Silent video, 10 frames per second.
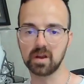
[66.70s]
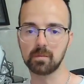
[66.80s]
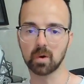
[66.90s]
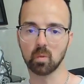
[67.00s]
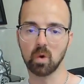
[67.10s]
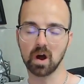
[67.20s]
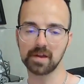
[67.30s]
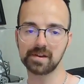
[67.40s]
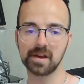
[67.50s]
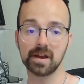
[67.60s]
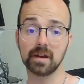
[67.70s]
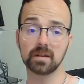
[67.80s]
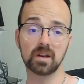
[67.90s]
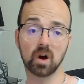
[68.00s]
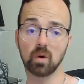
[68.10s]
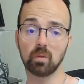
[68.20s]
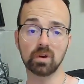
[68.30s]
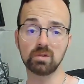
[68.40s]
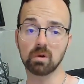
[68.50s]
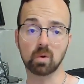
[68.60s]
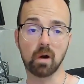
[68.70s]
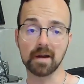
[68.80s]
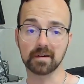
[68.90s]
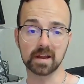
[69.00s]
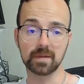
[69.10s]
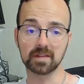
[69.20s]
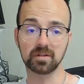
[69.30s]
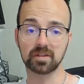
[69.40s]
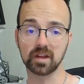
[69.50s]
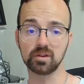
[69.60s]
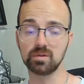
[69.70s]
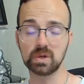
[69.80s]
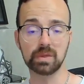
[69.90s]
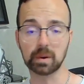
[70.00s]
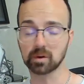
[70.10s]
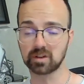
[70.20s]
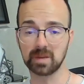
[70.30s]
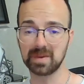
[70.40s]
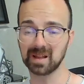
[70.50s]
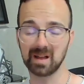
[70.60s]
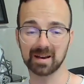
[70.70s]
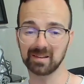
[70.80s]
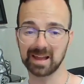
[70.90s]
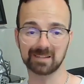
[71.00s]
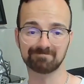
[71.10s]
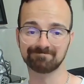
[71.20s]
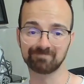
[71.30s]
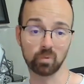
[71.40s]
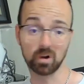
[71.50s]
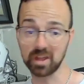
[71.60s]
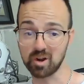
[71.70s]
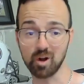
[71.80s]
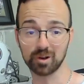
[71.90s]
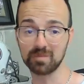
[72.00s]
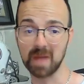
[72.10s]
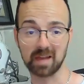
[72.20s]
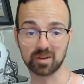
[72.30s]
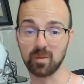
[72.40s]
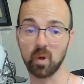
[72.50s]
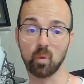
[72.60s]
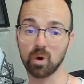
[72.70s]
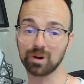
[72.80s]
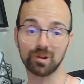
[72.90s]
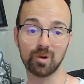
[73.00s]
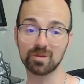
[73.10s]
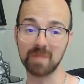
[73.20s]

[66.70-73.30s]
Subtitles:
number one, when you acquired him, as you said, you knew there was going to be a lot of what do they call it in basketball? Workload